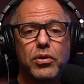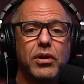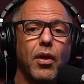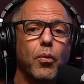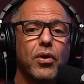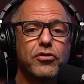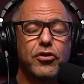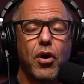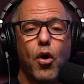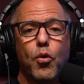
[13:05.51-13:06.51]
In other words,
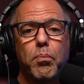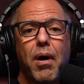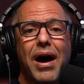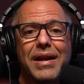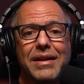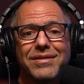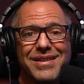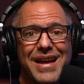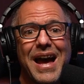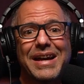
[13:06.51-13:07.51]
your own body is
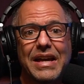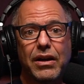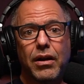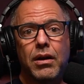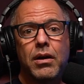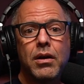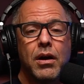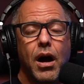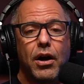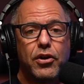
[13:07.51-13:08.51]
attacking
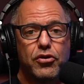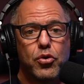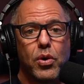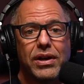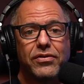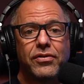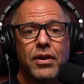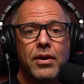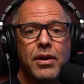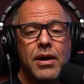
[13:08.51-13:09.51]
your joints.
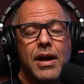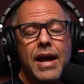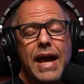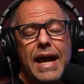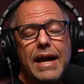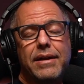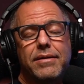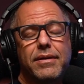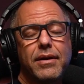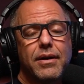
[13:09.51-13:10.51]
And
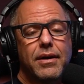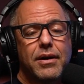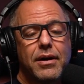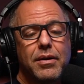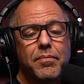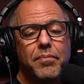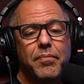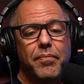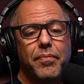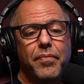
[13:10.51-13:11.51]

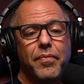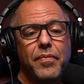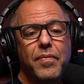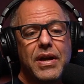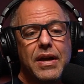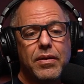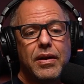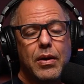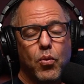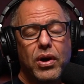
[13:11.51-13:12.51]
it
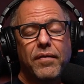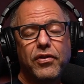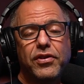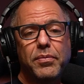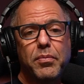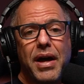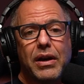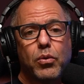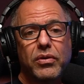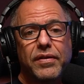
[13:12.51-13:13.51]
will give you
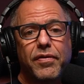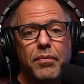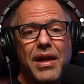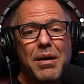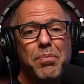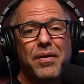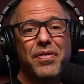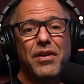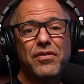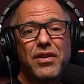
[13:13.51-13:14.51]
symptomatic relief from that, but
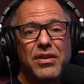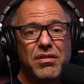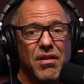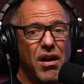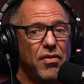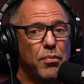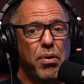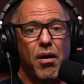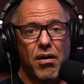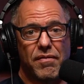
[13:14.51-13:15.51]
there's a other
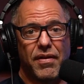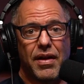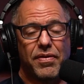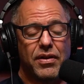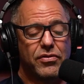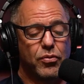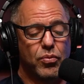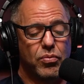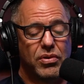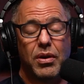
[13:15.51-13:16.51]
part of that that's
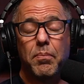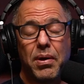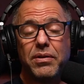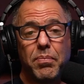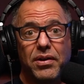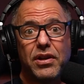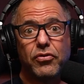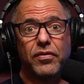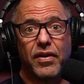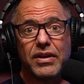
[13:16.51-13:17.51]

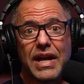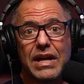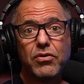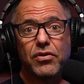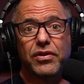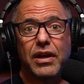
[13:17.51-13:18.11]
potentially very dangerous.